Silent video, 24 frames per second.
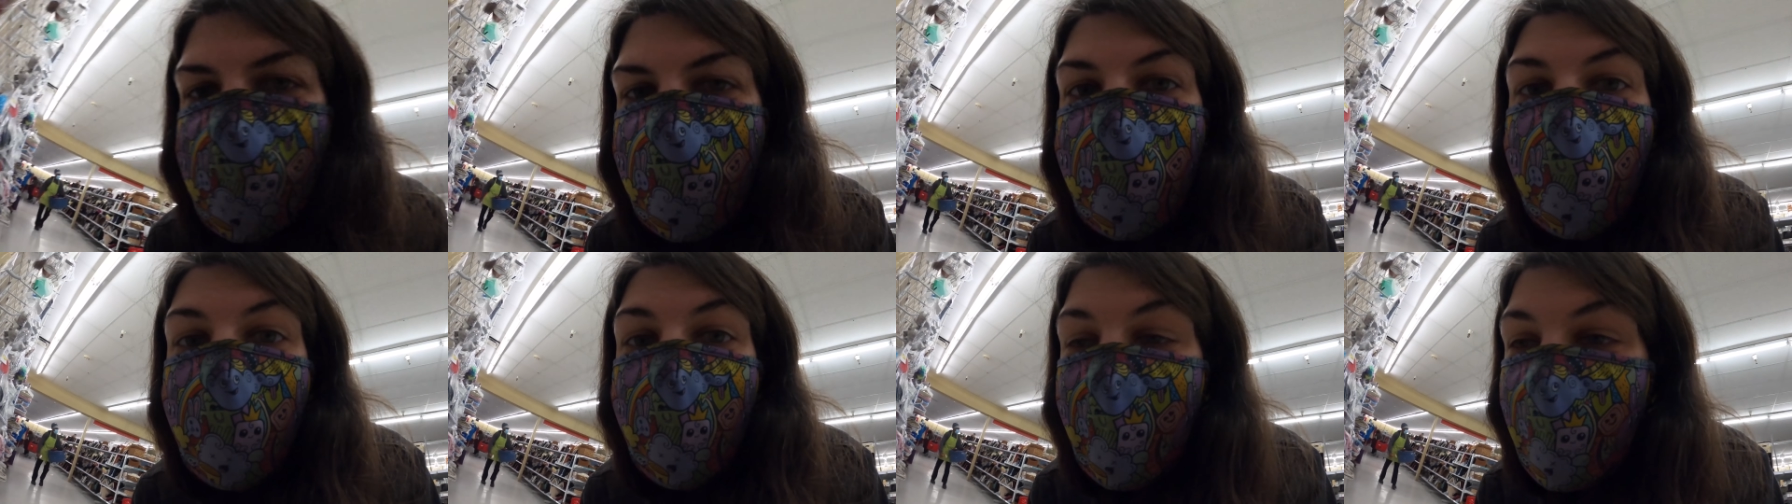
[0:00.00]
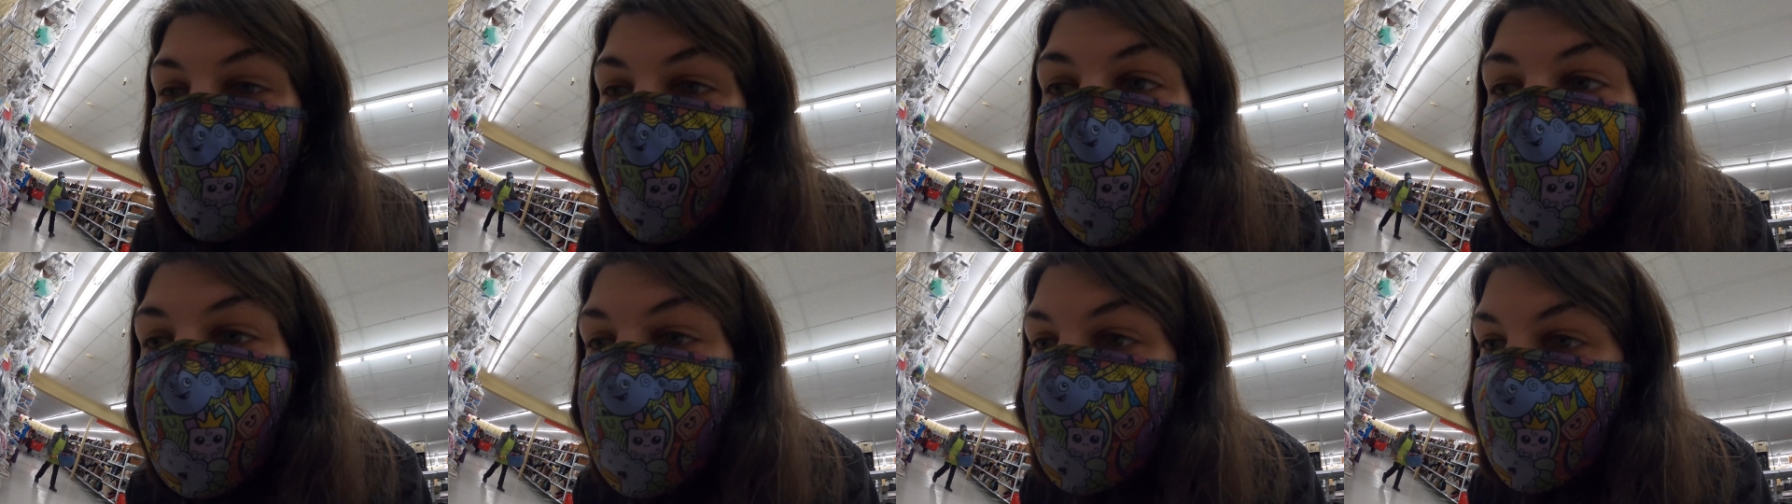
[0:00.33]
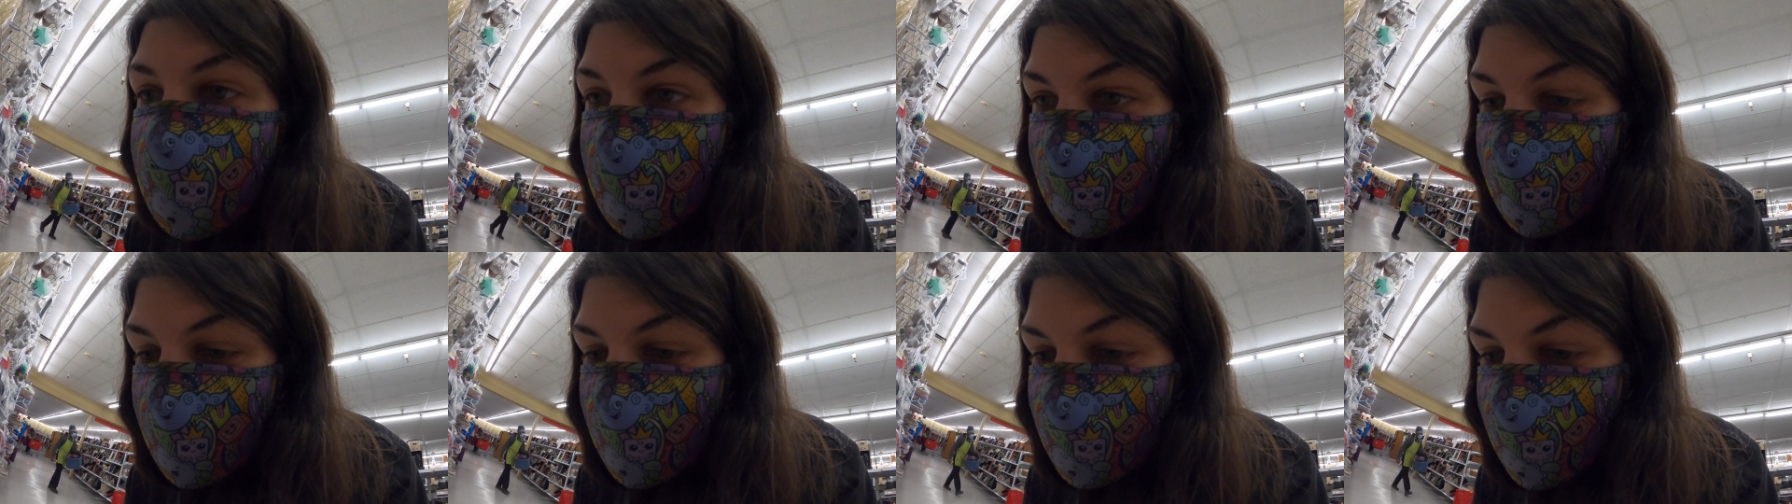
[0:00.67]
Why are there
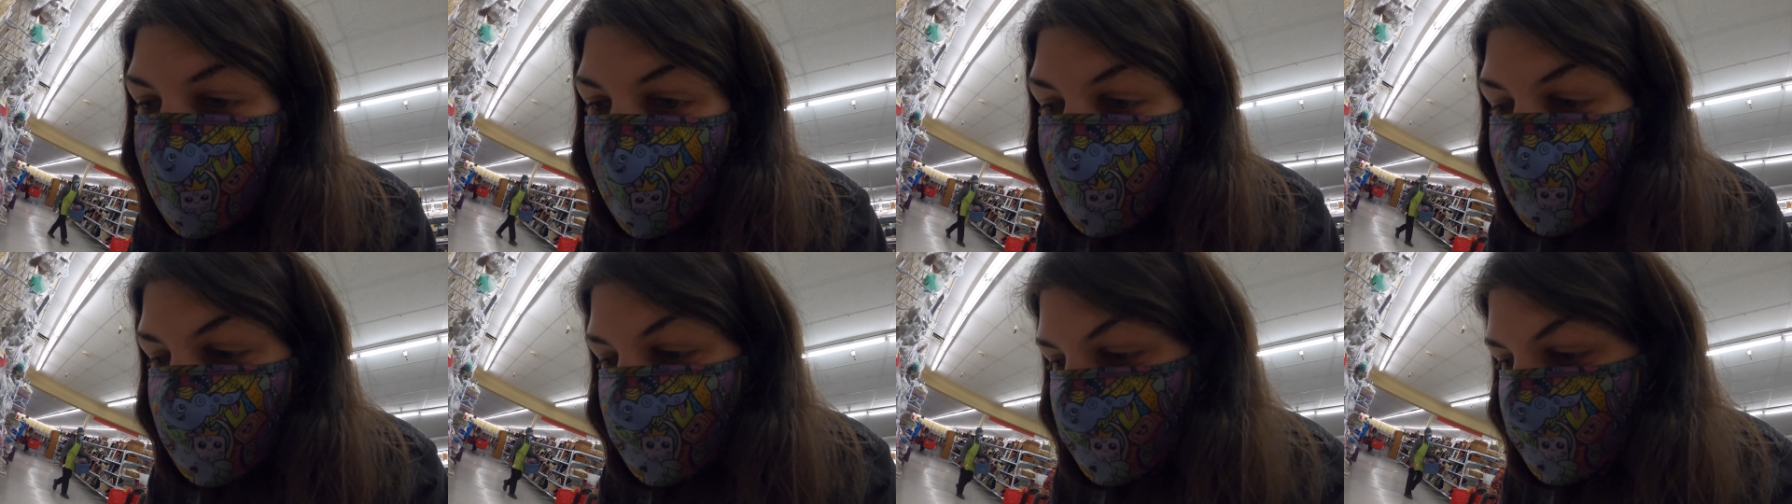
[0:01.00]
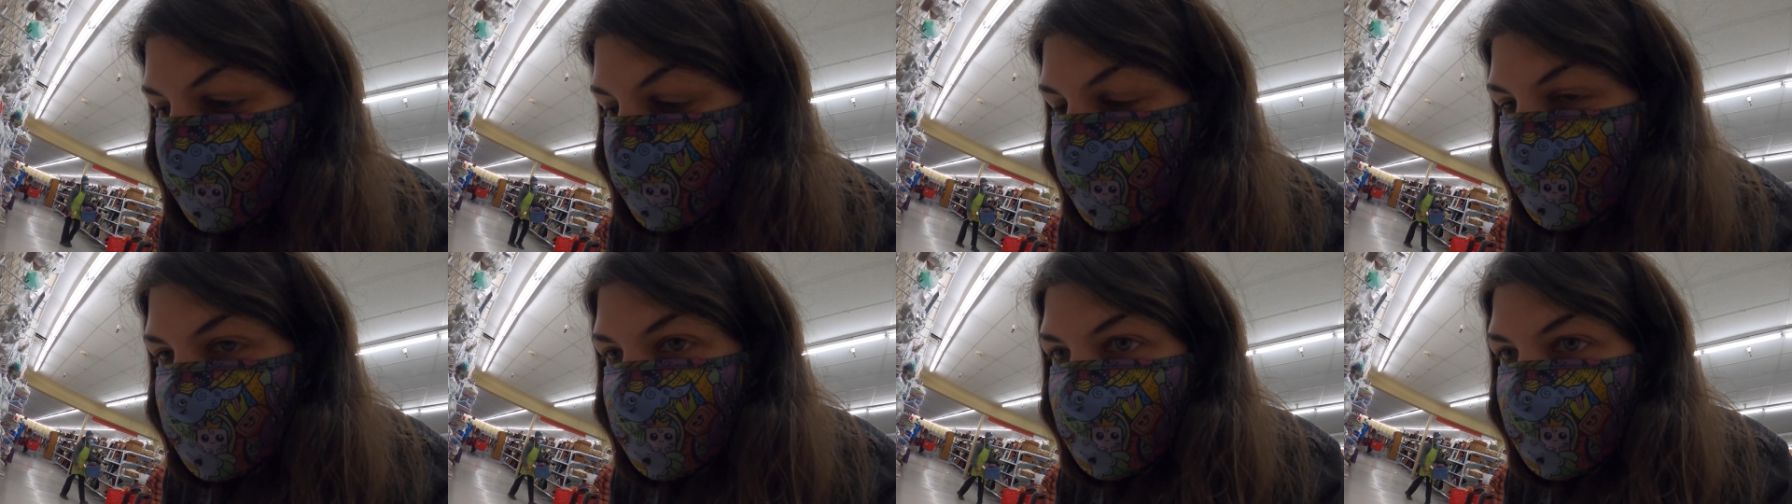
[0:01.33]
two of them?